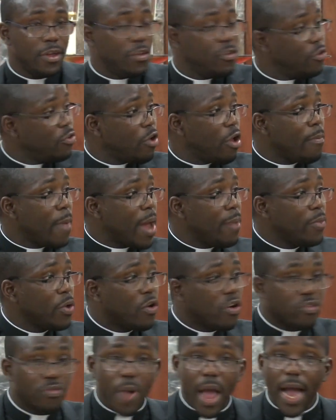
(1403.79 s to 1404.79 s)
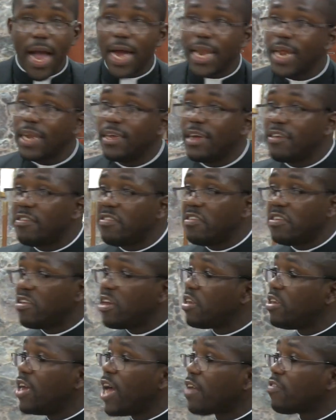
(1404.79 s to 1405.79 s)
Do not mind because we are gathered here,
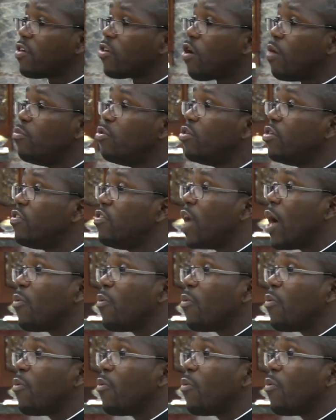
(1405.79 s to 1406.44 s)
seated here as a community,